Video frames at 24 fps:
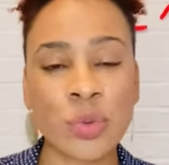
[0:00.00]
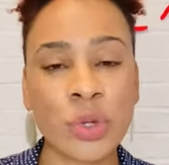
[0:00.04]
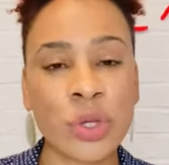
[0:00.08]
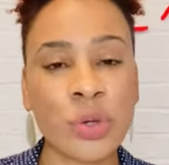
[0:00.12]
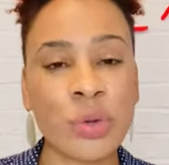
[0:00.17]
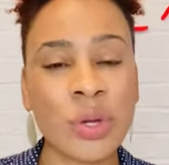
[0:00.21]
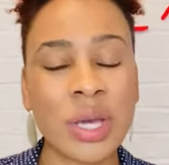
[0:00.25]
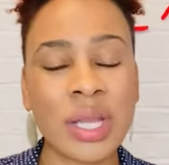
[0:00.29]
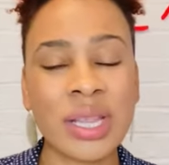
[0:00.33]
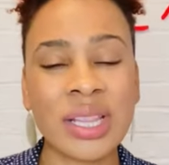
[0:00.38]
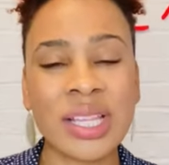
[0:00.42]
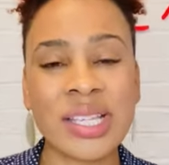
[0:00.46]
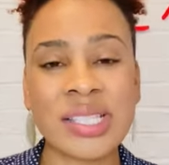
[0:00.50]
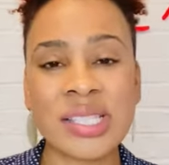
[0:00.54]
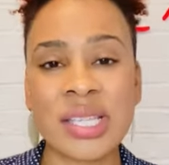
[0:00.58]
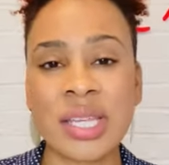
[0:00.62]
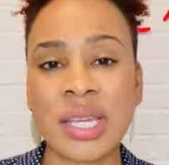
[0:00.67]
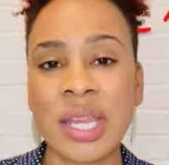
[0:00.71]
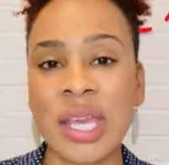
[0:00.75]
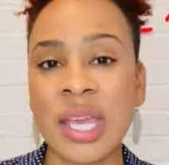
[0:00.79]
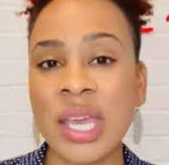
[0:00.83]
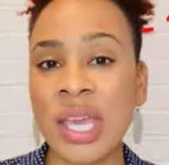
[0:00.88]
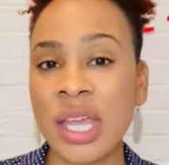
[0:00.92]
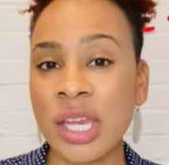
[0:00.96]
where you can
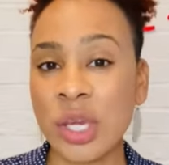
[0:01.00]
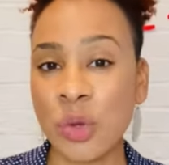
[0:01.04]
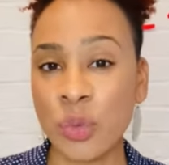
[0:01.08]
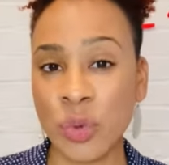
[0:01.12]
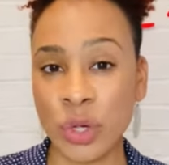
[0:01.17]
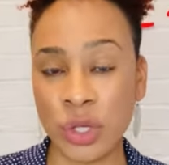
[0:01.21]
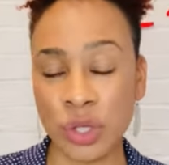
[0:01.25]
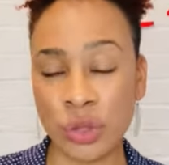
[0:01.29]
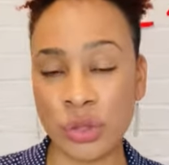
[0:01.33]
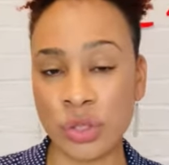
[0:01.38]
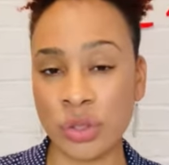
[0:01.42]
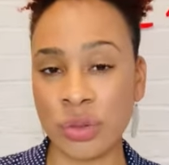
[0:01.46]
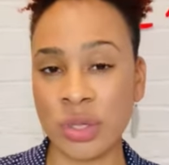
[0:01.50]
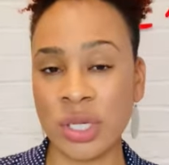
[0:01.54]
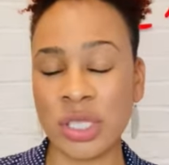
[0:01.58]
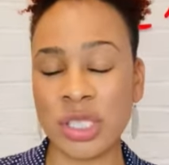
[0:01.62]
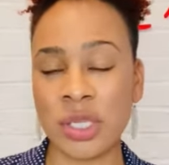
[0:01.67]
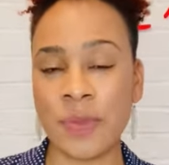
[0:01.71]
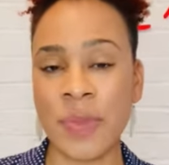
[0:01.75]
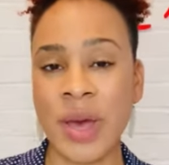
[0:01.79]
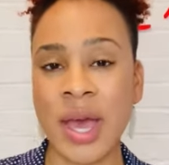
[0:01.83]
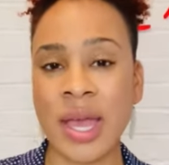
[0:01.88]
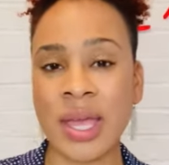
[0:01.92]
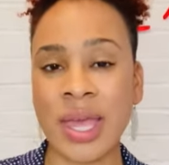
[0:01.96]
listen anywhere you tune
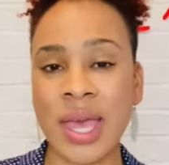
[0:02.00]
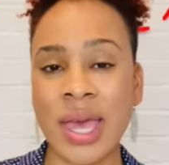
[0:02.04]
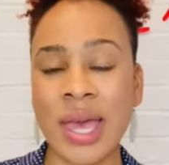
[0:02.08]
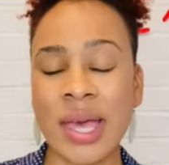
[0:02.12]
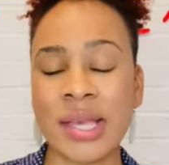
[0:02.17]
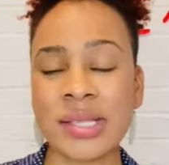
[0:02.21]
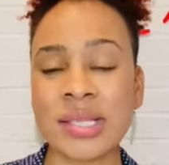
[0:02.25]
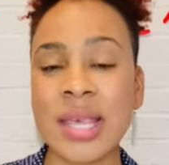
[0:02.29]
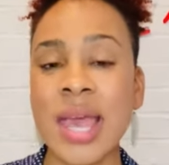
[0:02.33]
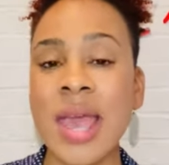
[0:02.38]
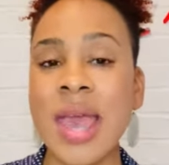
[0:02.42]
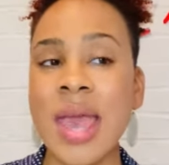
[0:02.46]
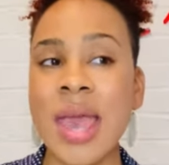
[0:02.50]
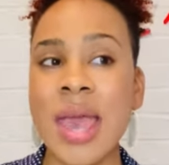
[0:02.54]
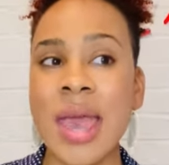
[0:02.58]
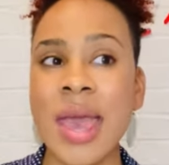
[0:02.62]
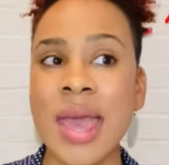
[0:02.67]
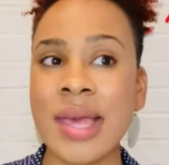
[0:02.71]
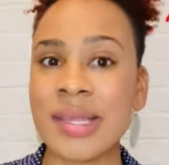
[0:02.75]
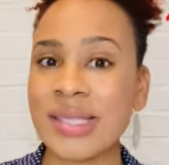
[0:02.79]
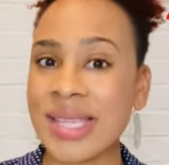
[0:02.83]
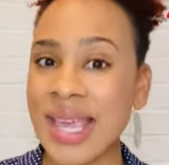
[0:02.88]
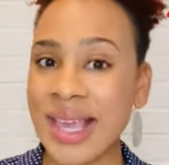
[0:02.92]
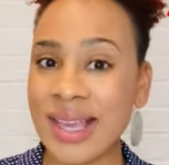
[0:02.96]
into podcasts,
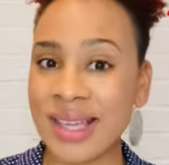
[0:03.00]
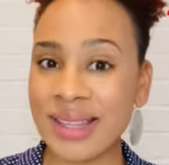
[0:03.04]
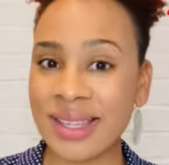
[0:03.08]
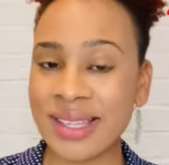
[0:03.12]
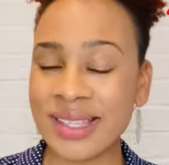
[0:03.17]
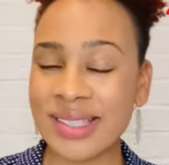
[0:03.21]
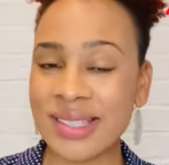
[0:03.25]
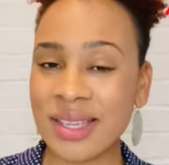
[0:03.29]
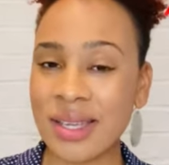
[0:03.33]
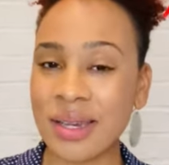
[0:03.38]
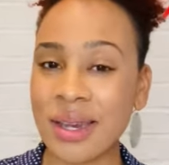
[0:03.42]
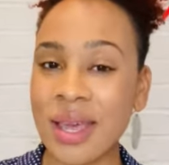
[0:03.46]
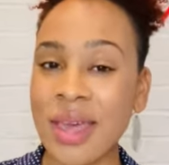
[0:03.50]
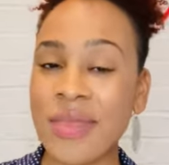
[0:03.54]
and take a listen.